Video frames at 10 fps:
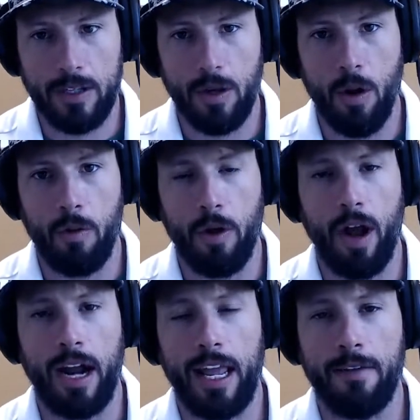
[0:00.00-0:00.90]
so they're
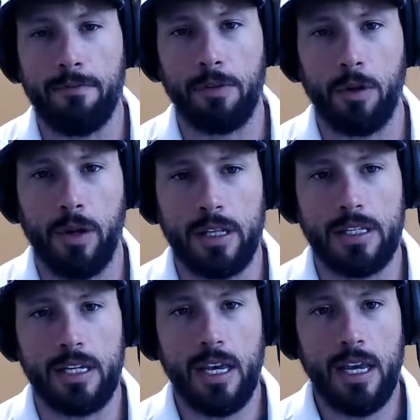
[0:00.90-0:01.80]
not
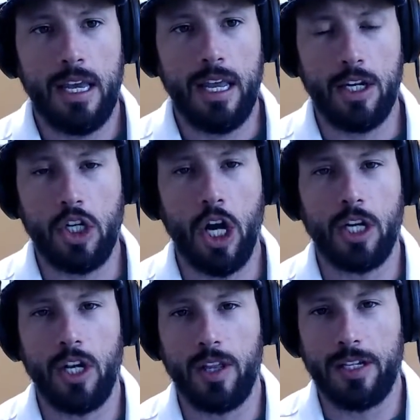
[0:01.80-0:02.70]
influenced in
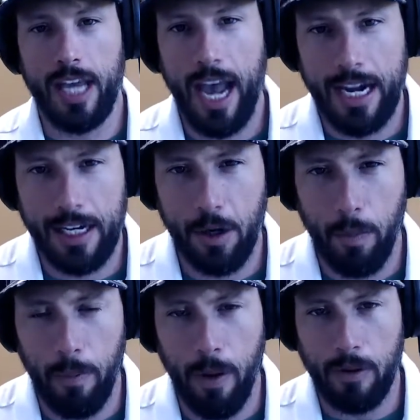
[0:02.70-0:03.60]
judging the
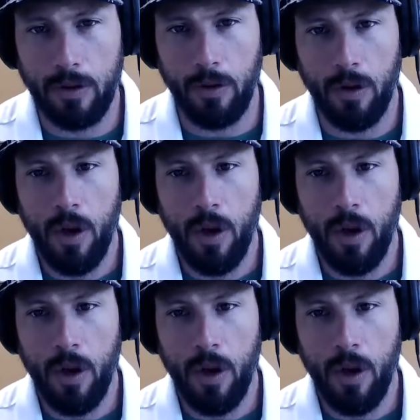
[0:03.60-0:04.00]
technical proposal